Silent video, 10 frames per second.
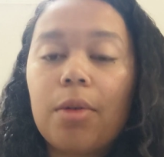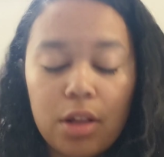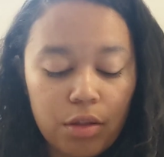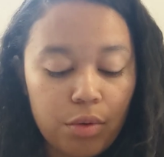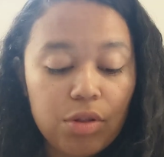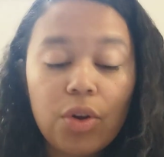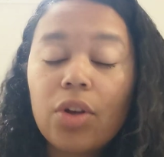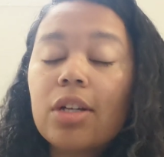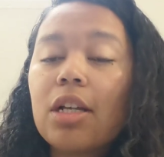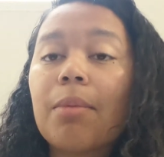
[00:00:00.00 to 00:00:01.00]
since we're
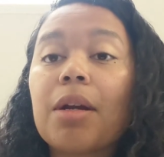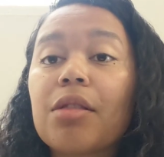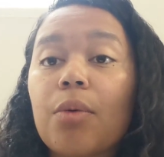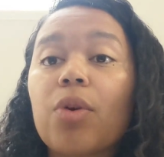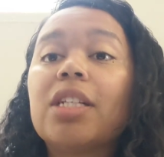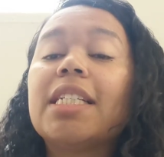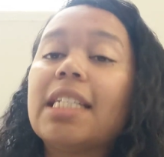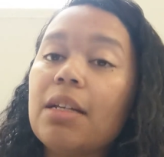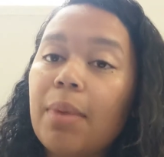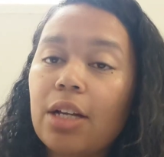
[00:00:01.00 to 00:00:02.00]
starting on D, I'm going to say we're in
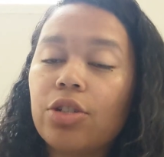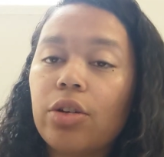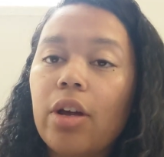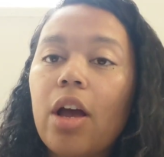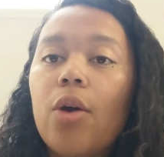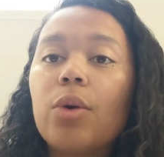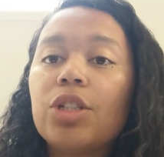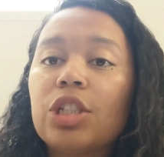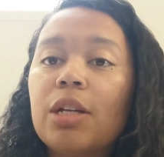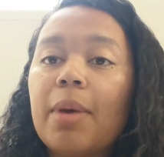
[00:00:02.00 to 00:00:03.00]
D major,
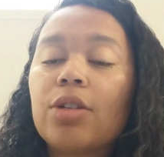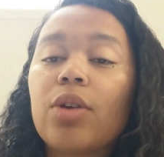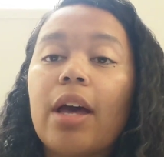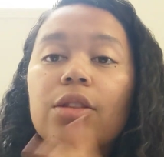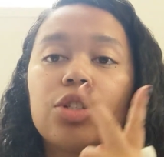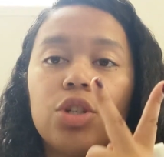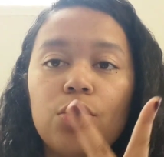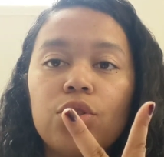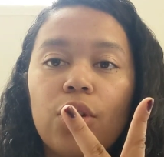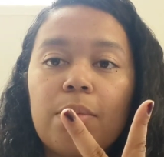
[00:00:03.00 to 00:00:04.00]
which D major has
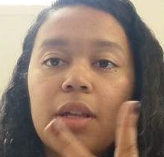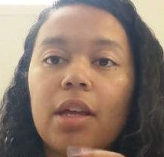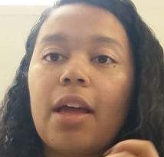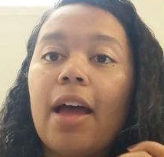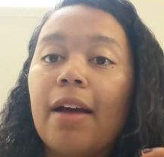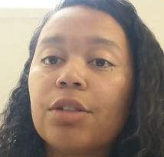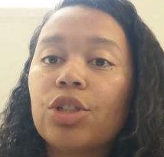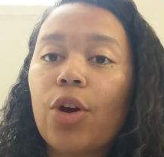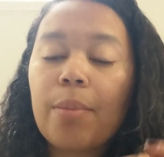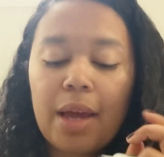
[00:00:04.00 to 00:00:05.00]
2 sharps in it, F
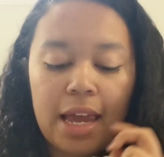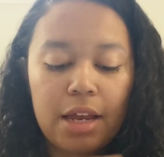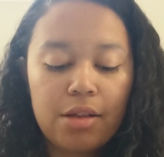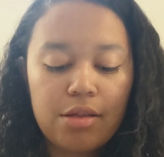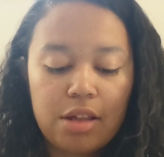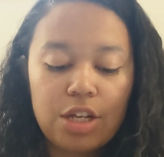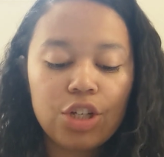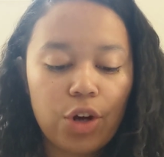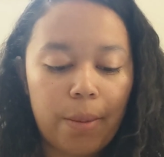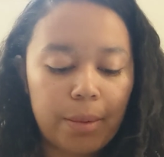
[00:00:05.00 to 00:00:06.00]
sharp and C
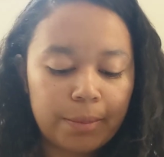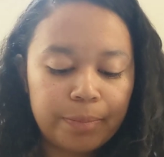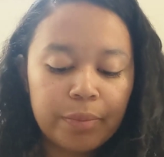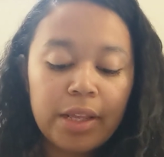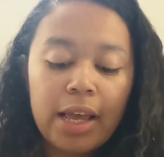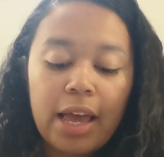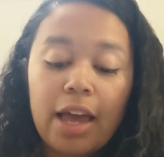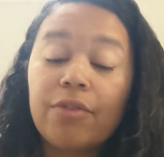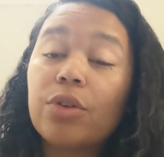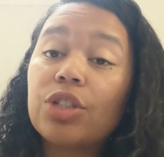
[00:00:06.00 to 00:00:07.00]
sharp.
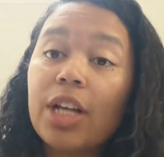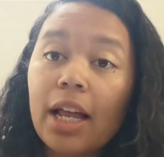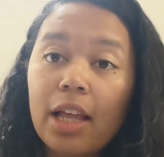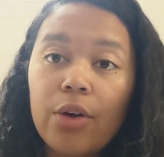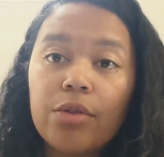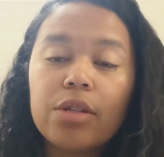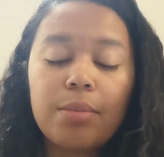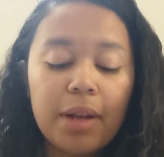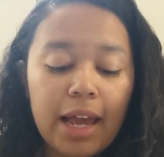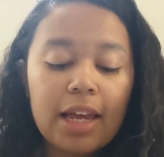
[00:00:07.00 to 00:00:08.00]
And for cellos,
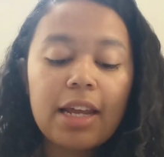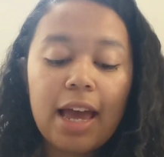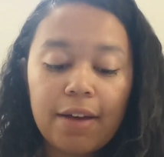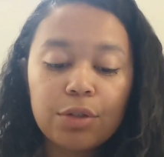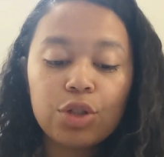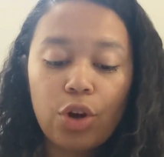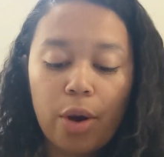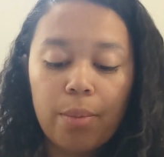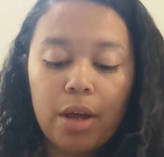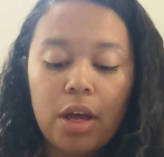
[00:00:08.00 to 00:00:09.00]
to play an F
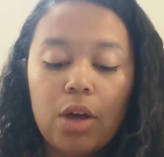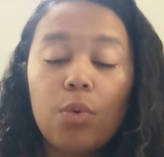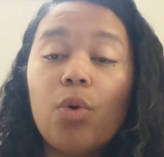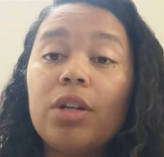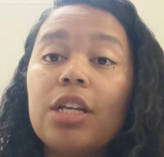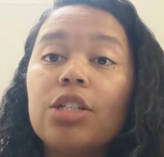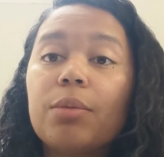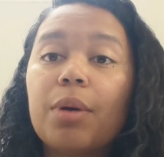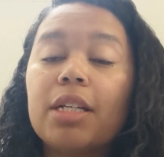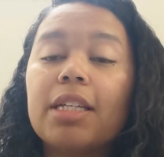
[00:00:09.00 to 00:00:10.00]
sharp, we'll need
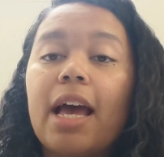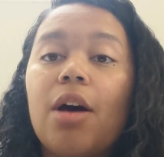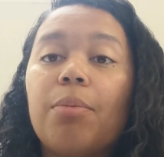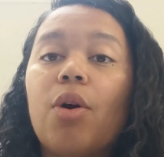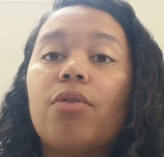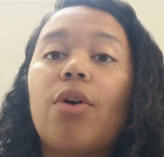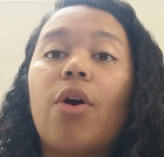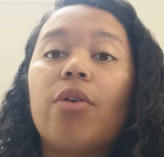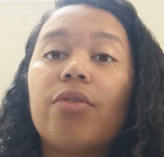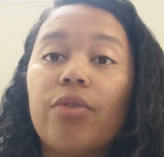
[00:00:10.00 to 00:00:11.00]
to put down both
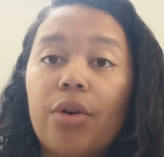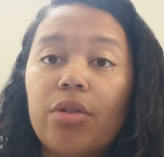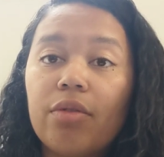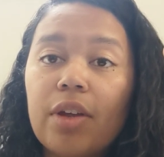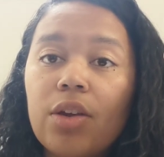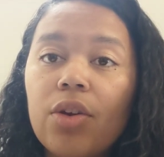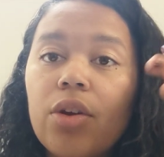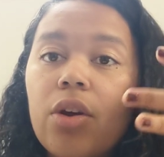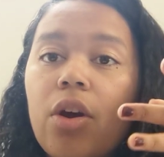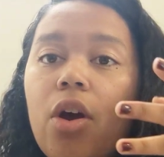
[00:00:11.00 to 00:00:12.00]
our first finger,